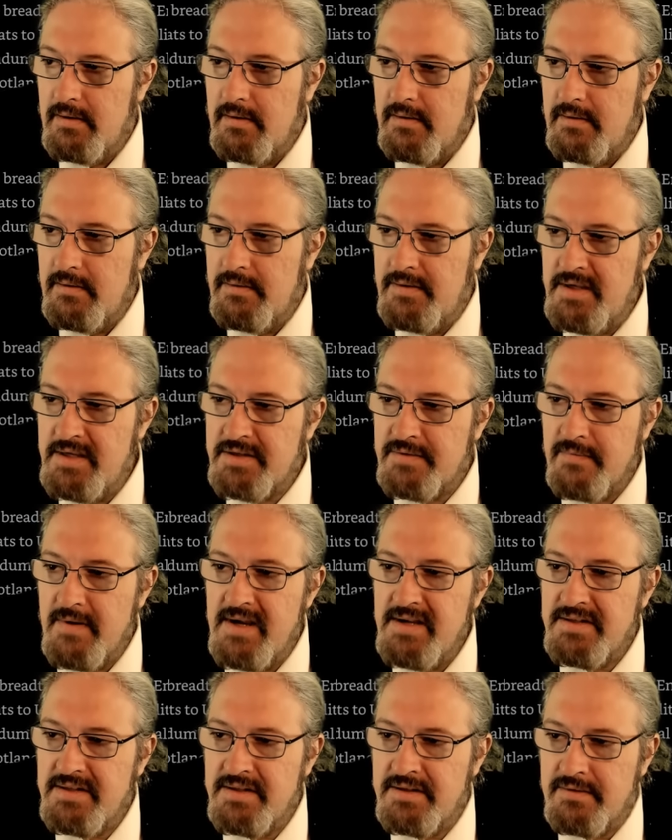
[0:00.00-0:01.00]
This
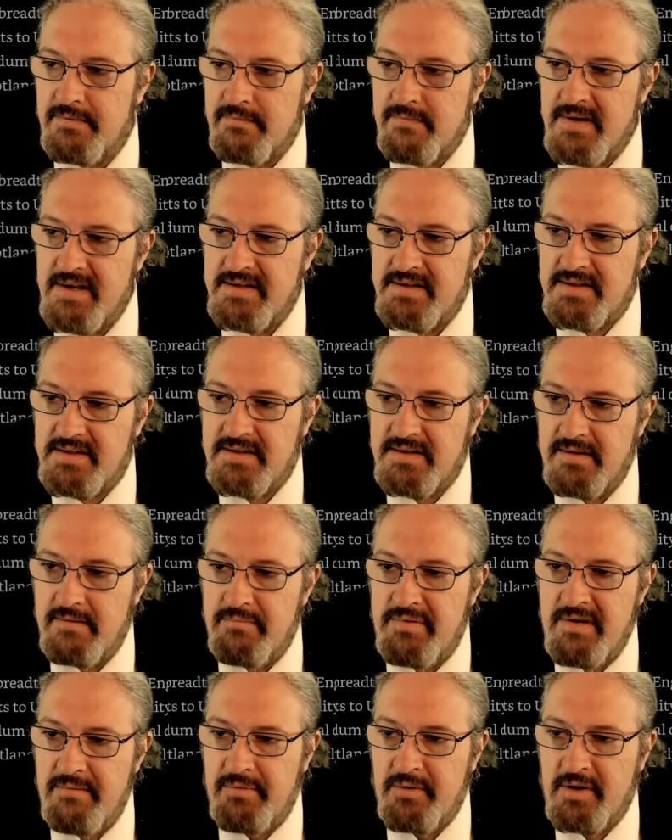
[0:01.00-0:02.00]
raises the risks that
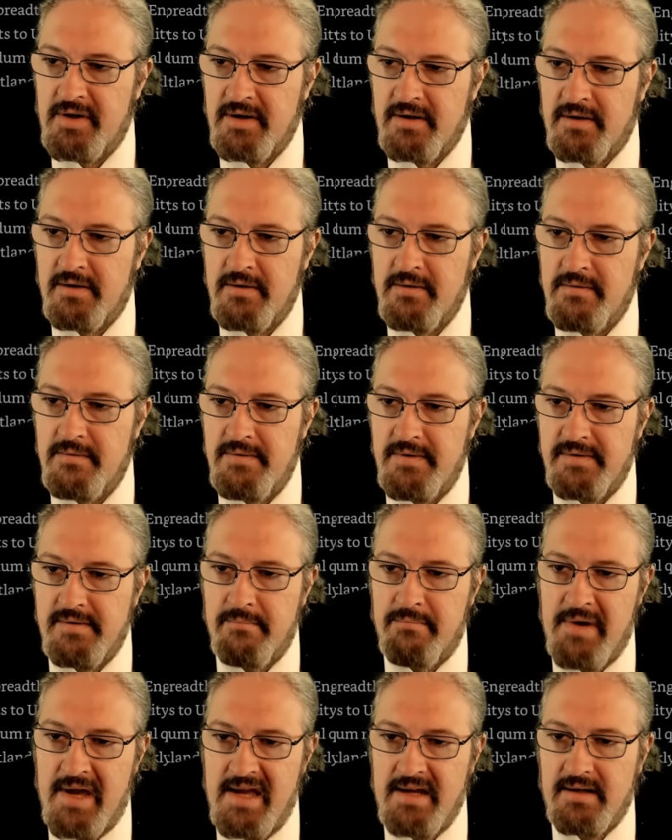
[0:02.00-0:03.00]
people conclude that the
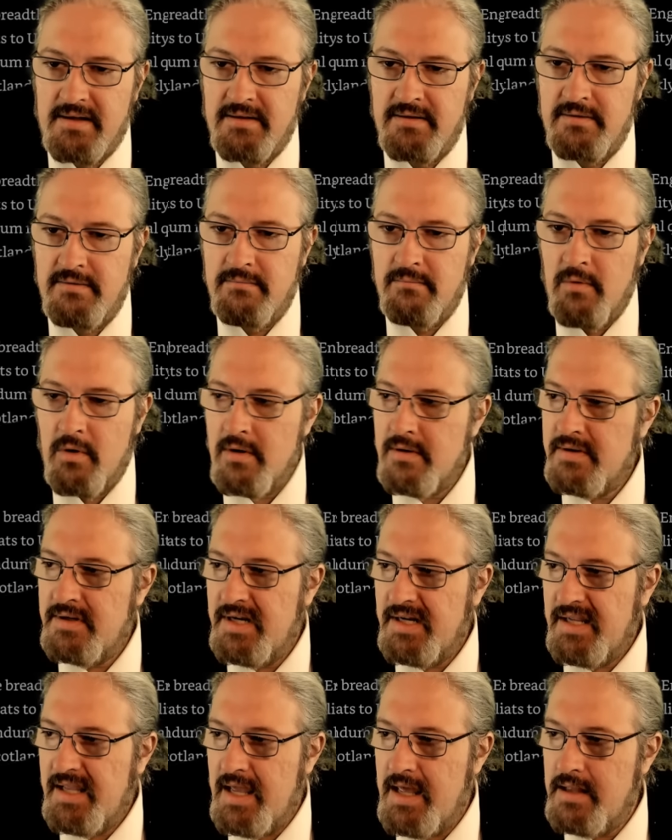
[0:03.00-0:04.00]
bank can do more than
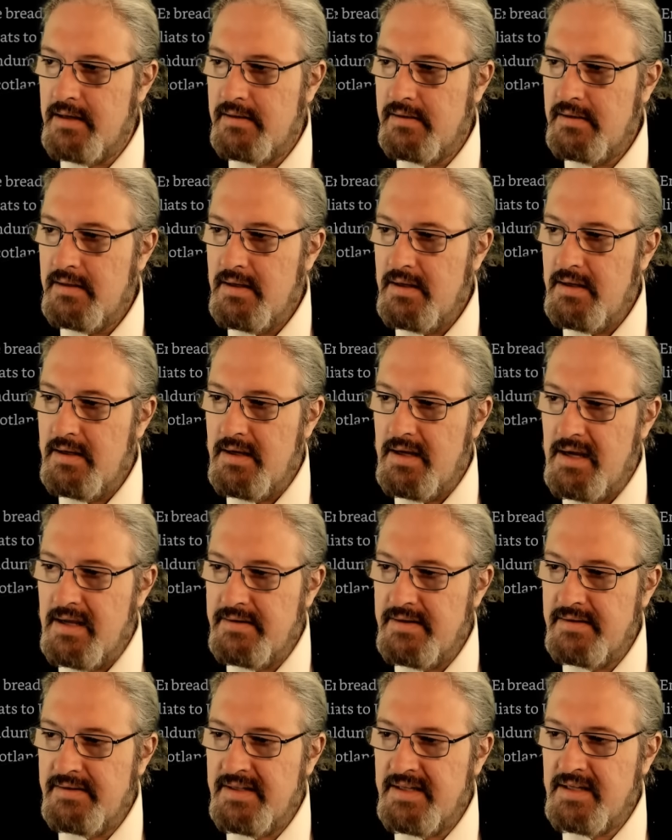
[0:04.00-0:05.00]
it can, and
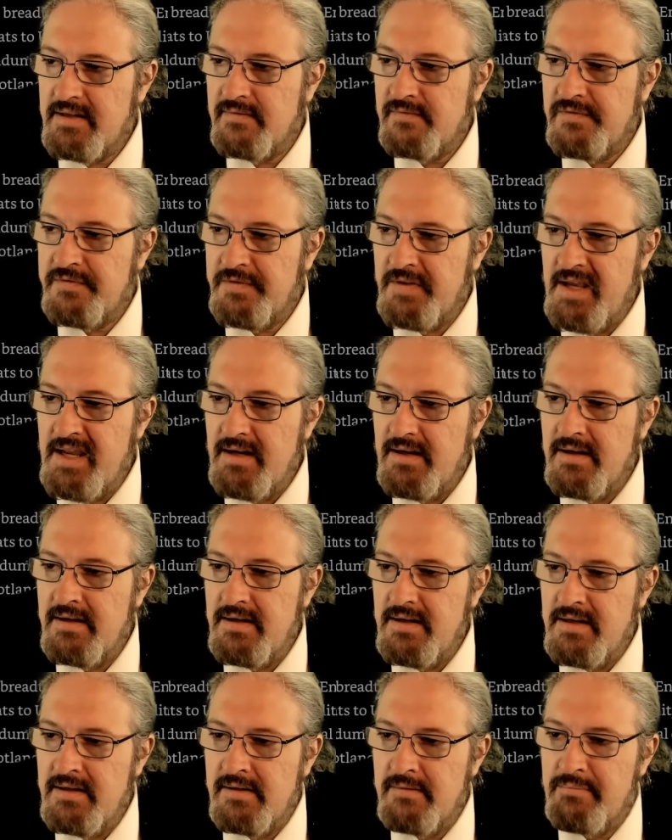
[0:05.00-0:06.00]
that they conflate an
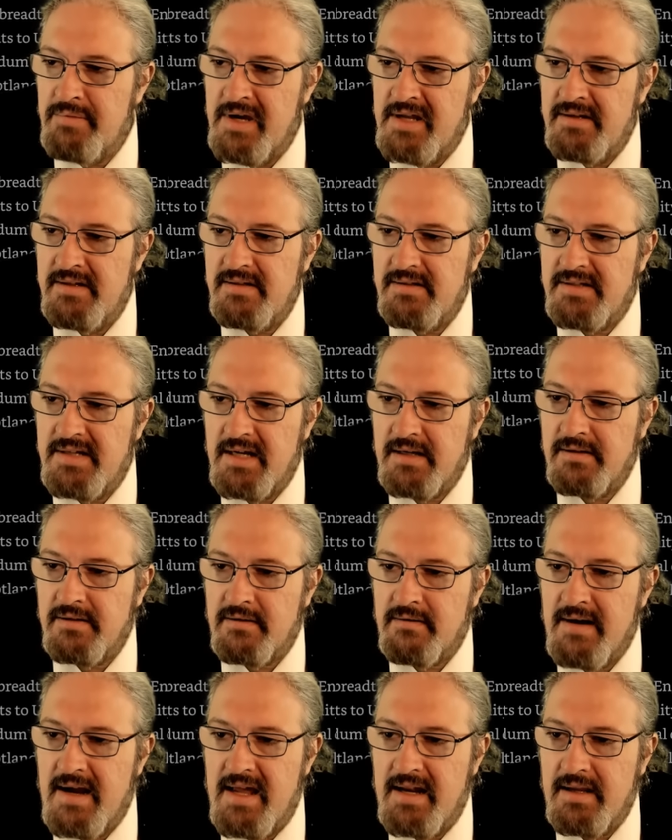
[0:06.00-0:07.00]
independent
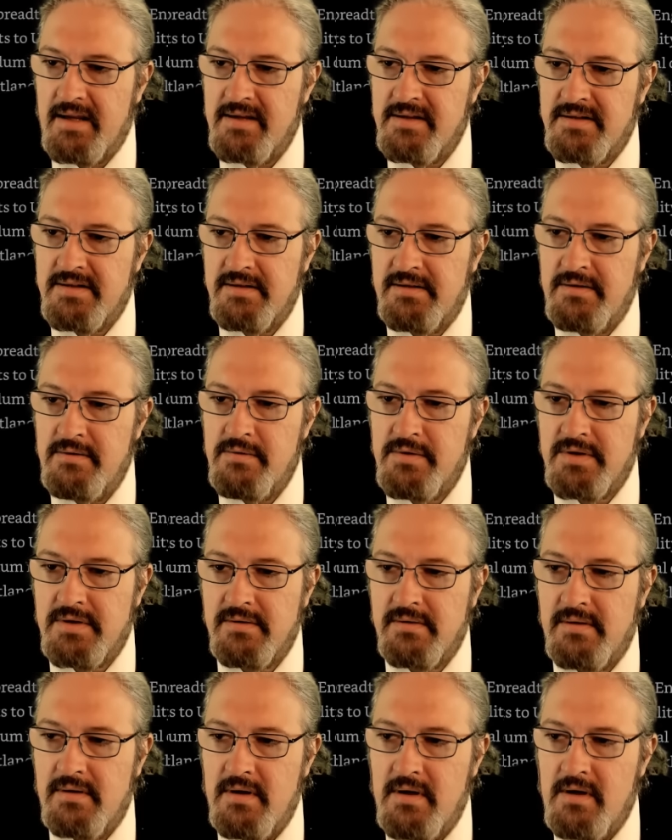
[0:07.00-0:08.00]
technocratic
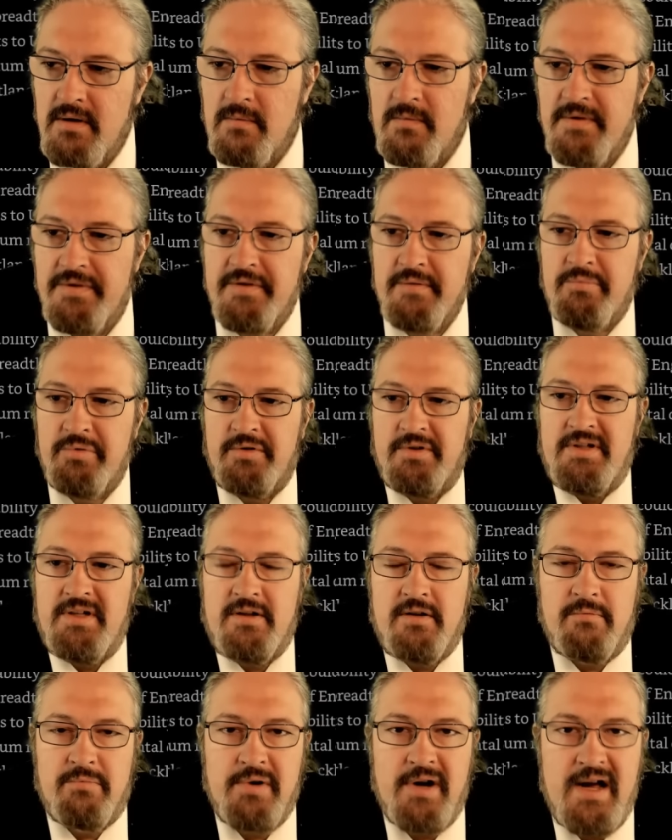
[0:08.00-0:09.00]
institution with the
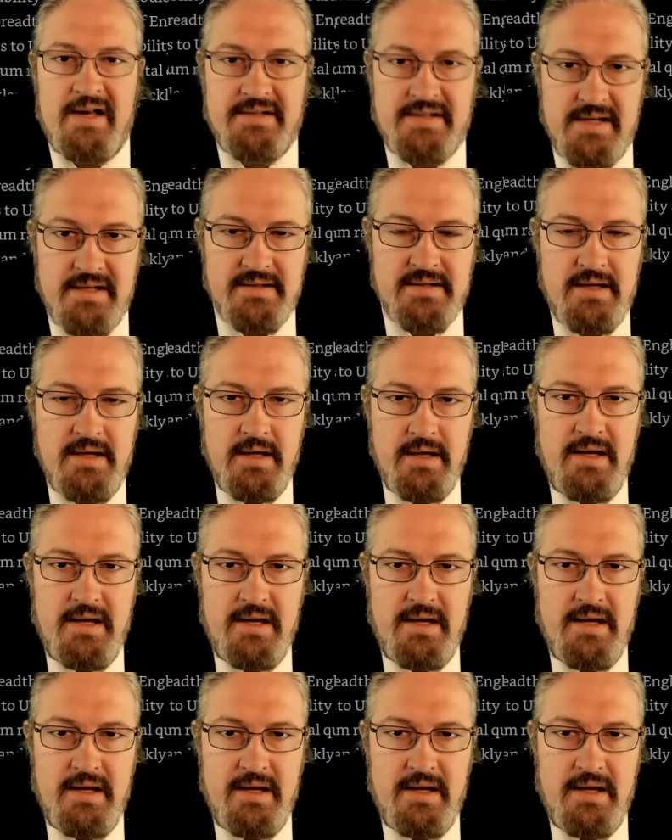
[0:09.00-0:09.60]
political process.